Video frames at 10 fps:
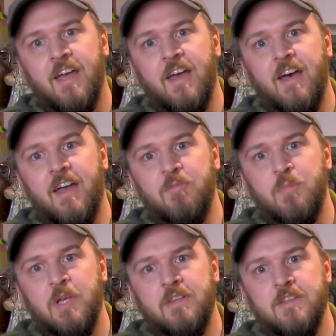I
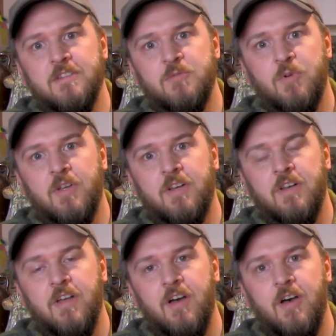picked this
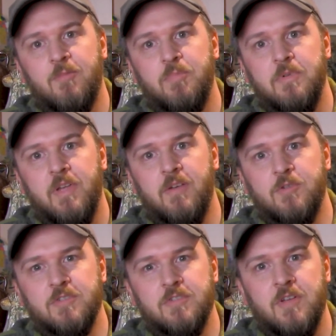one up. It
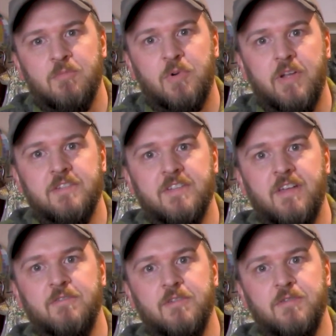was priced
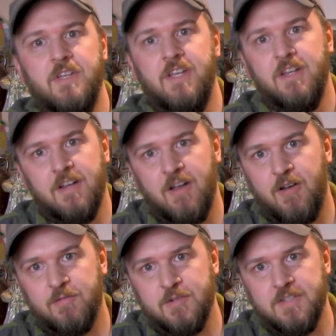at $15 and I
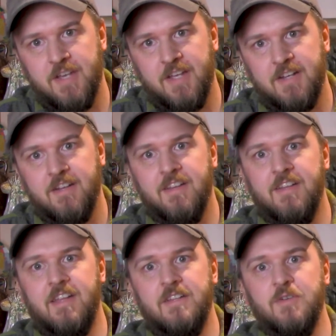offered $10
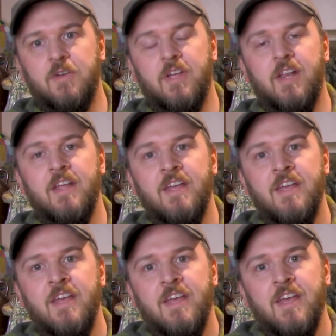and they took it.
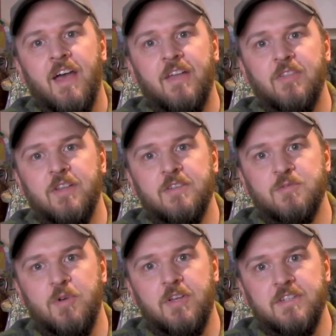I thought
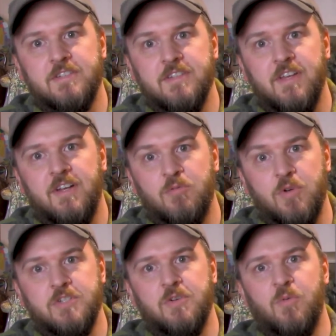this was an
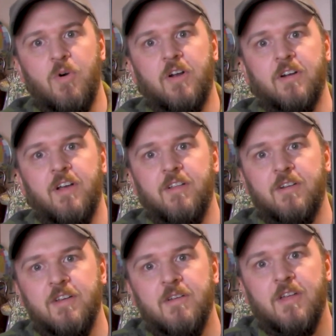original
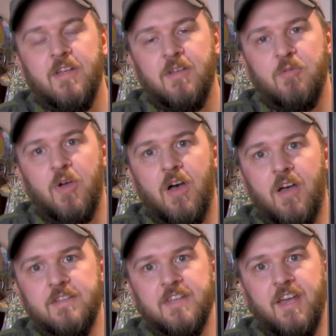watercolor.
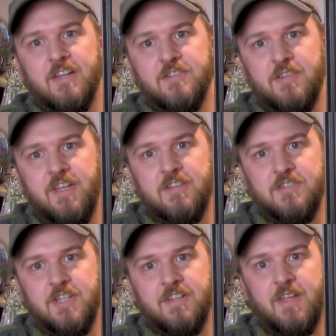It's actually a
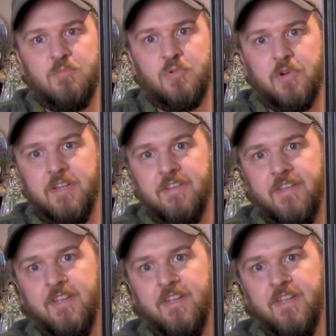giclée print,